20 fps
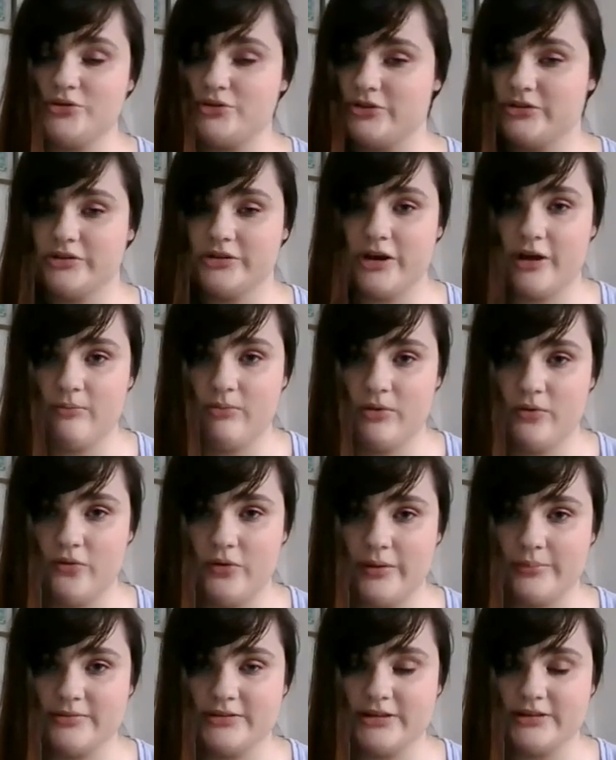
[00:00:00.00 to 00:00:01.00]
It's just a couple of
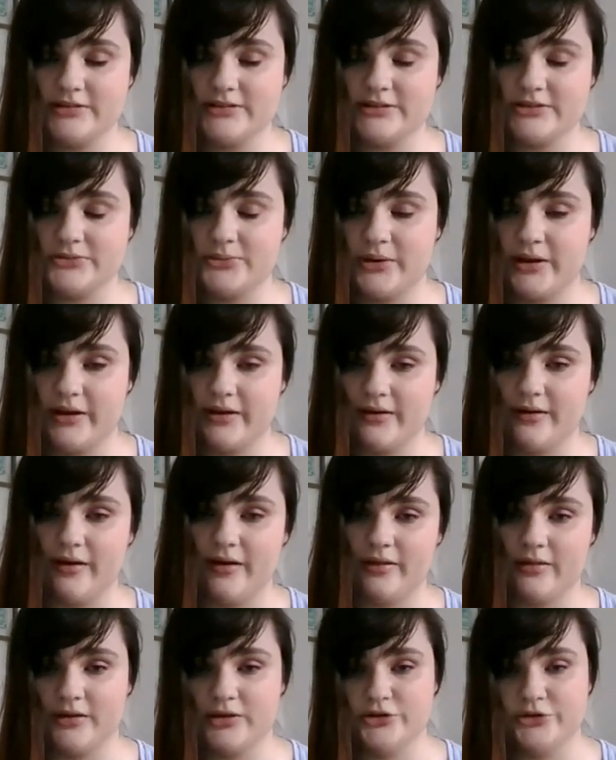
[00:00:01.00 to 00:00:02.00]
websites this week,
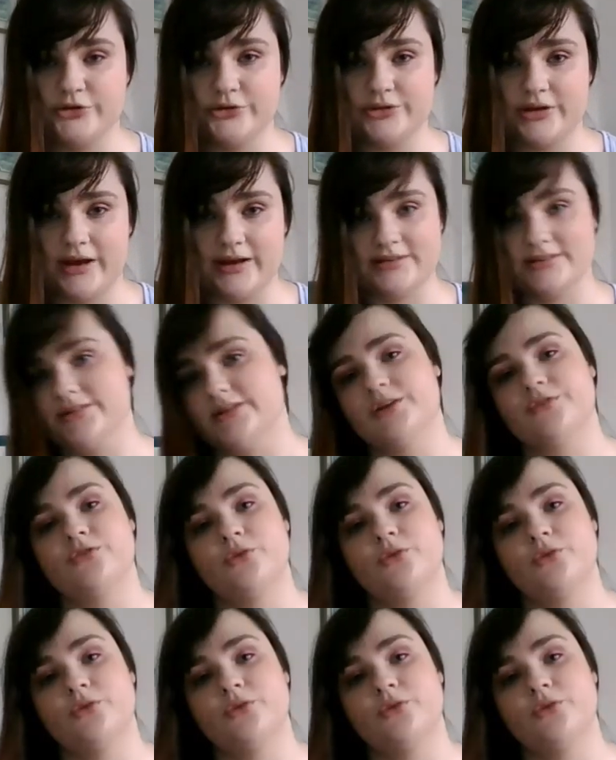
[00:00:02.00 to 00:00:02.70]
nothing too taxing.